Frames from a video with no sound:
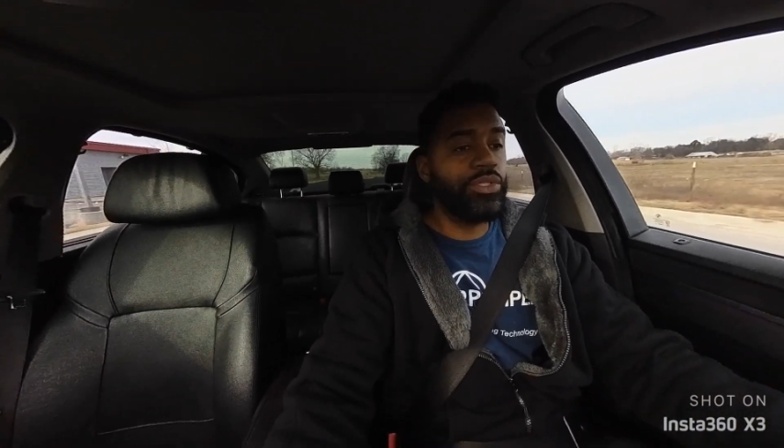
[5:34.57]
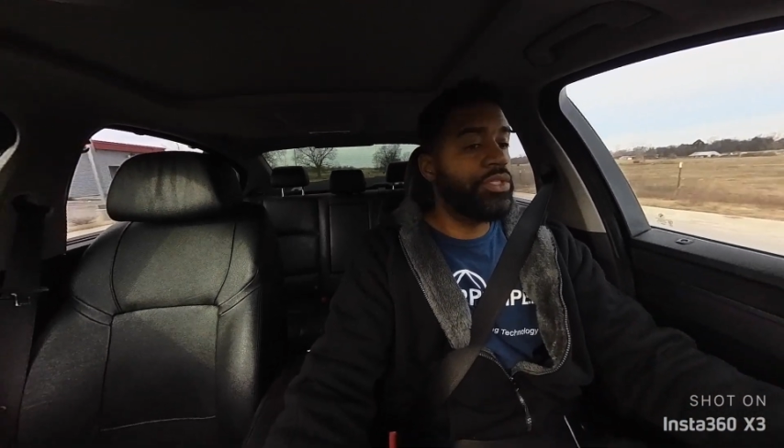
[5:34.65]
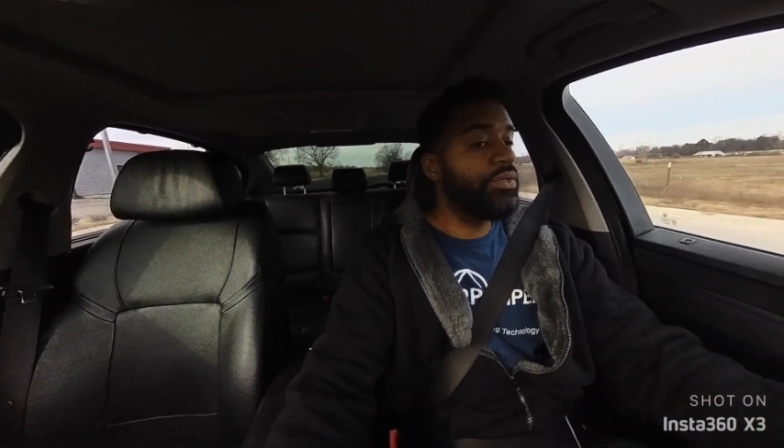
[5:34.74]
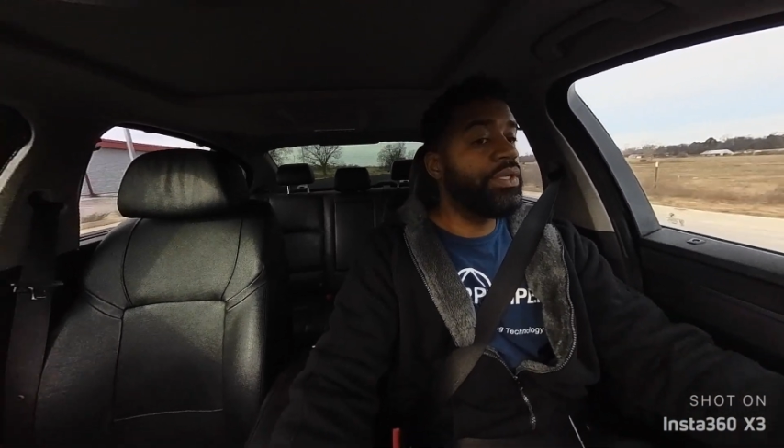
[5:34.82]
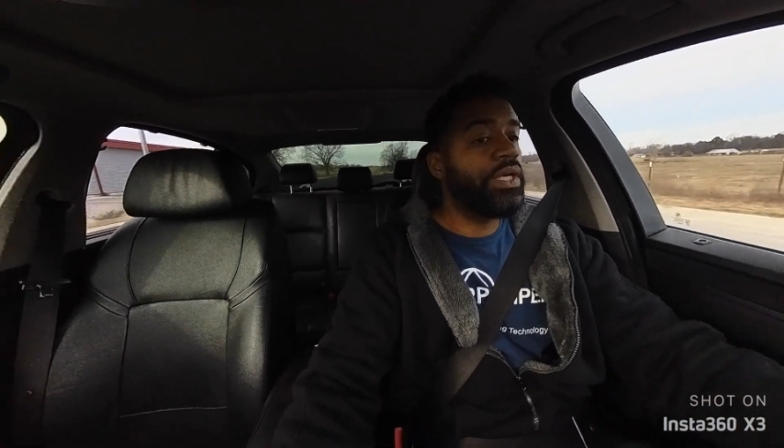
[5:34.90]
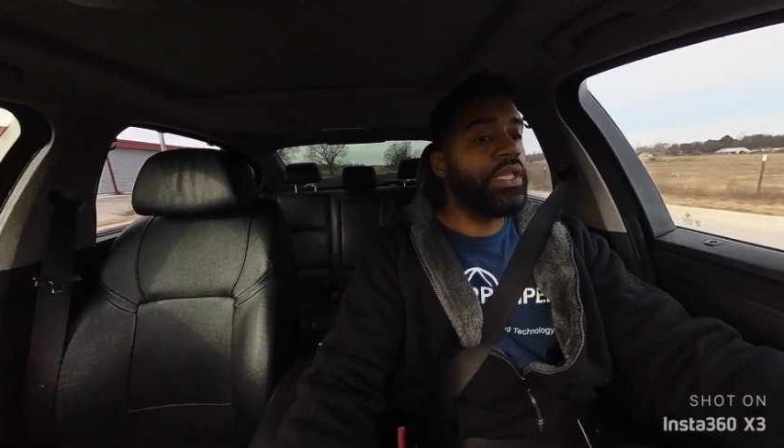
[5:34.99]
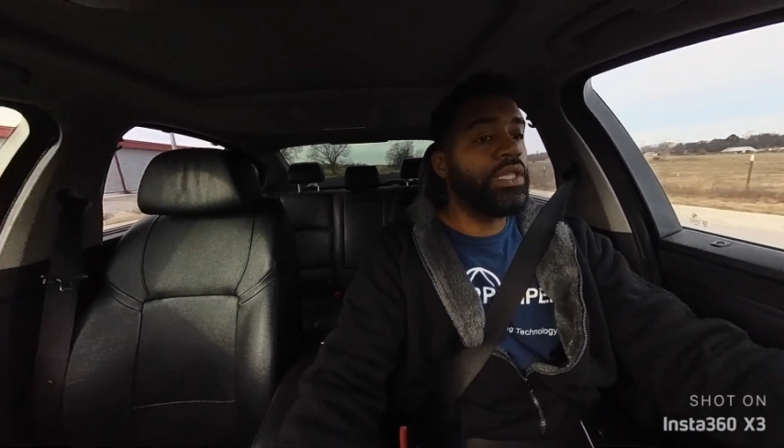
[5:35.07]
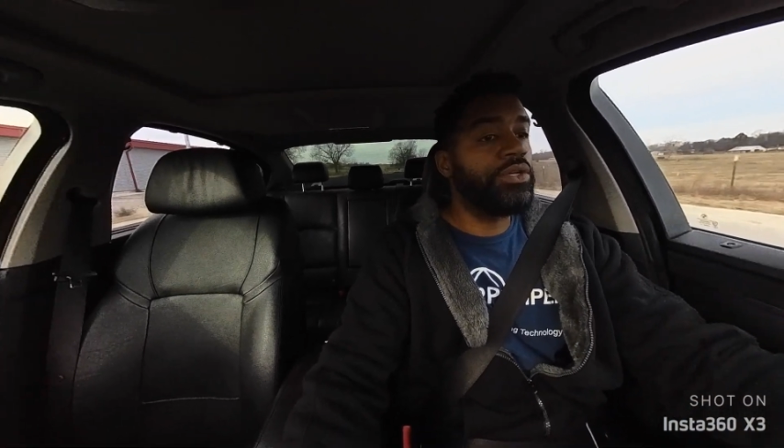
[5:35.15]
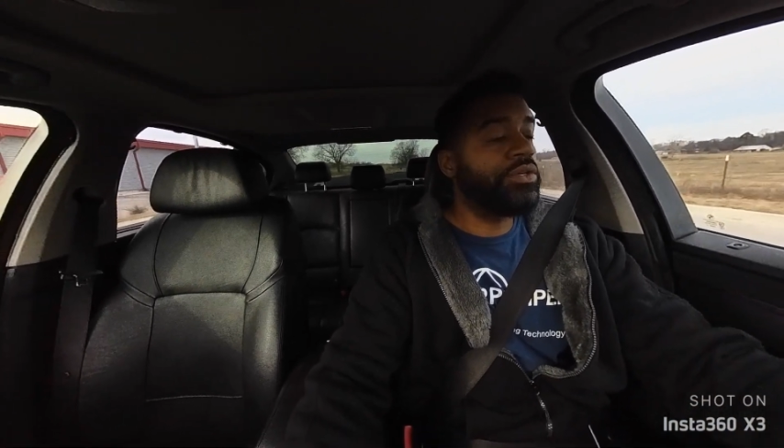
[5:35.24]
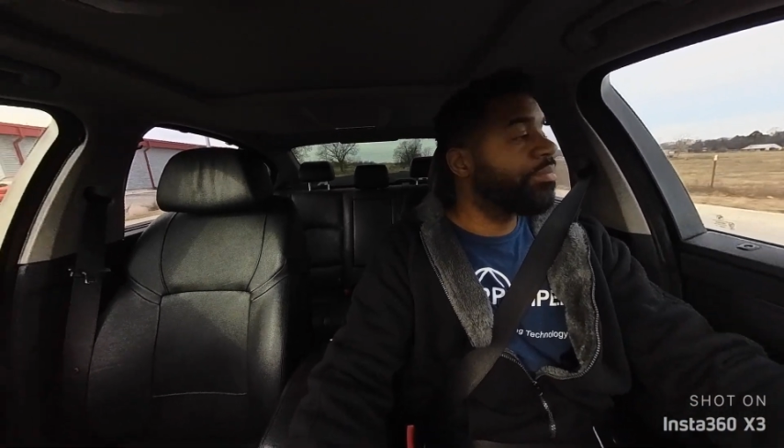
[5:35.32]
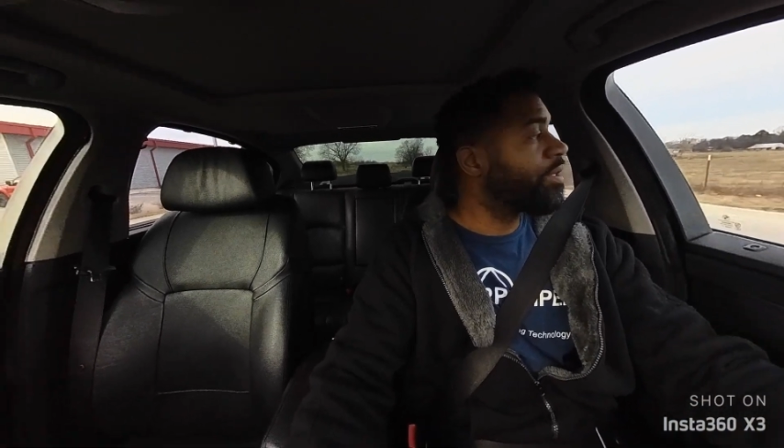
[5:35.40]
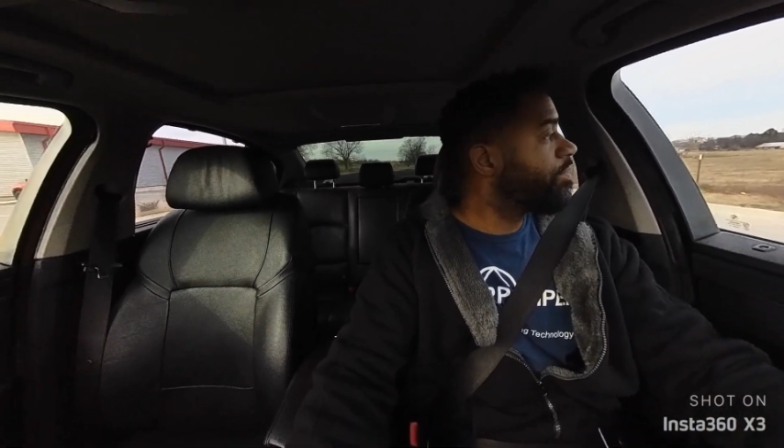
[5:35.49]

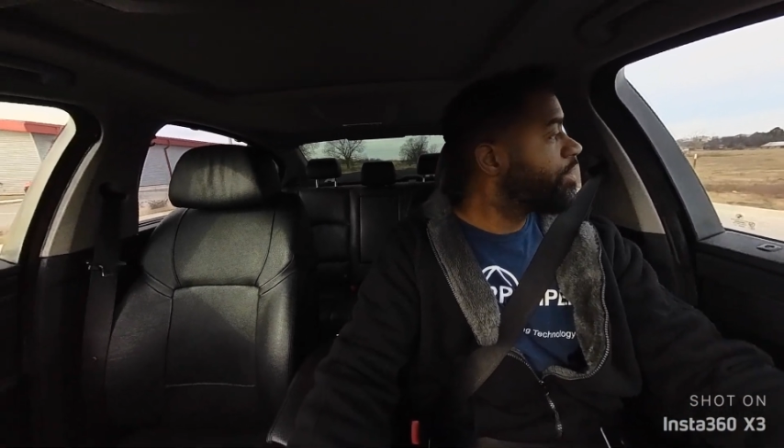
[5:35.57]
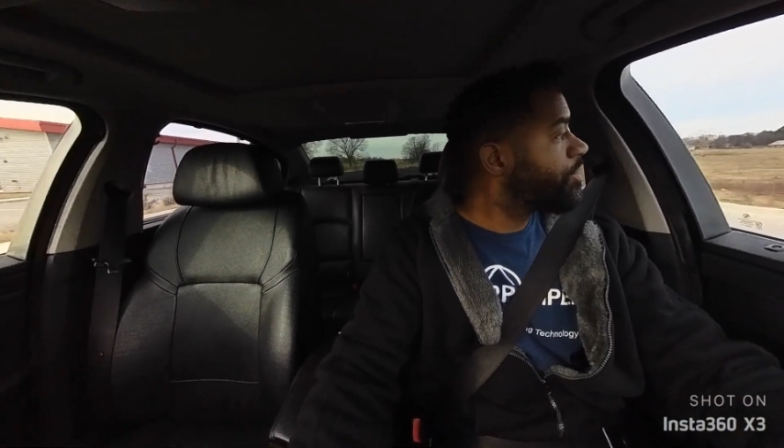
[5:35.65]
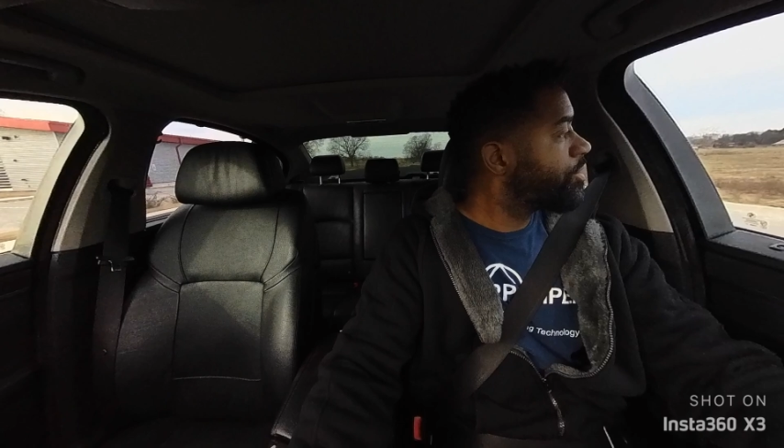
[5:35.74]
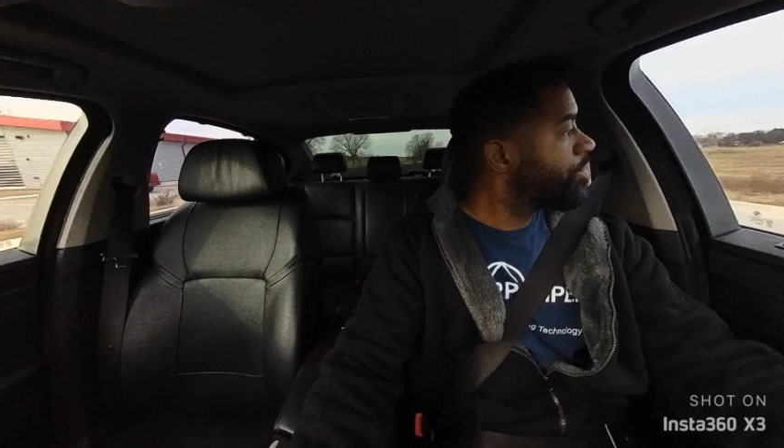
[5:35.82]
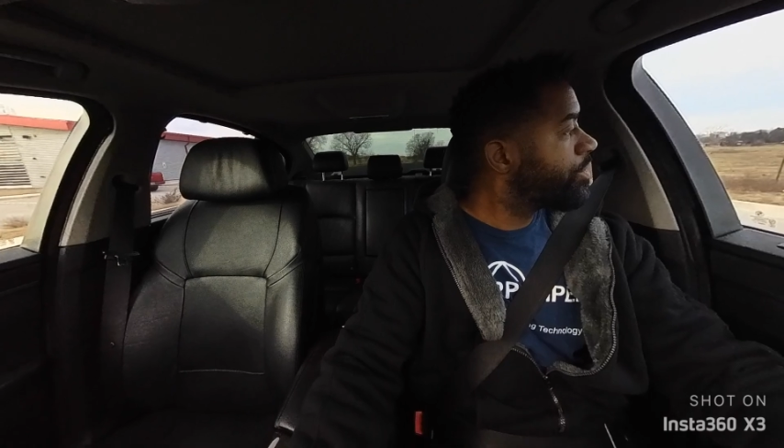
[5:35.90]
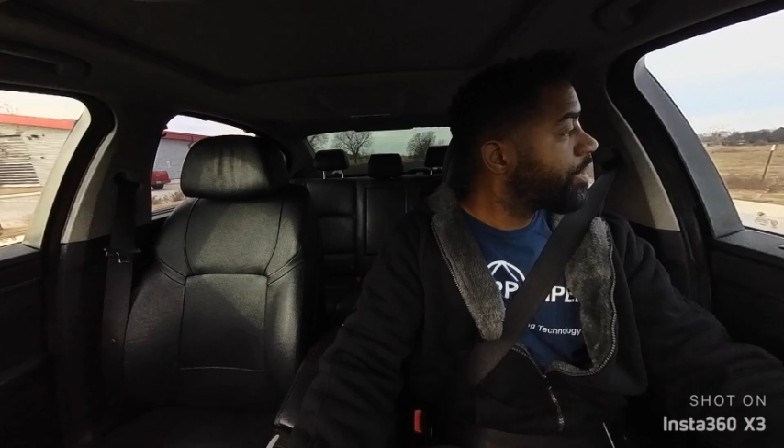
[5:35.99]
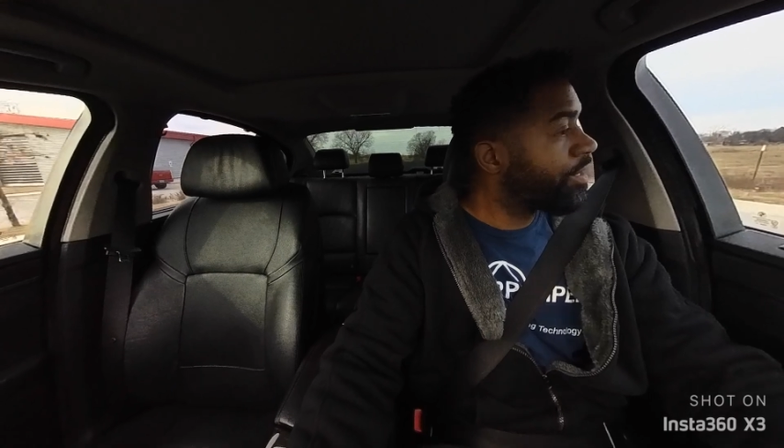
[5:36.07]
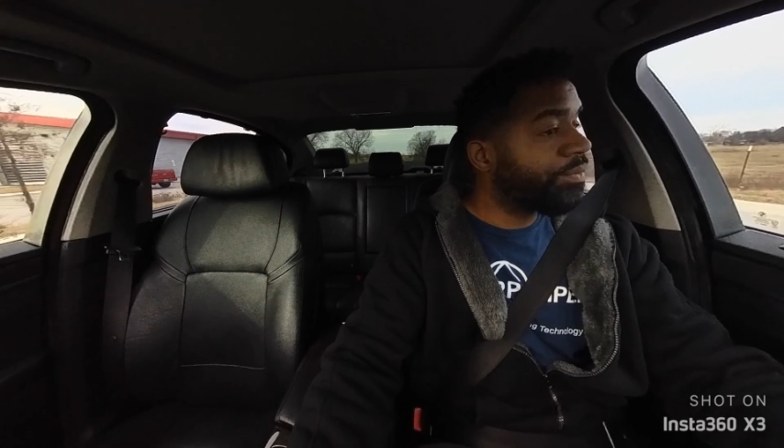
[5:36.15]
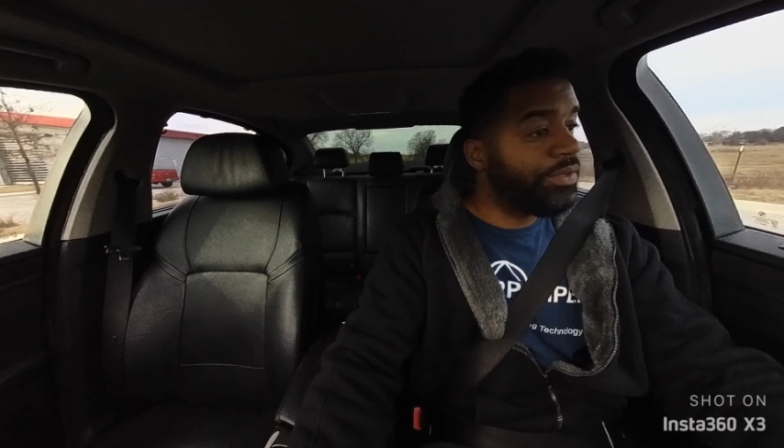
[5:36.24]
but we've been troubleshooting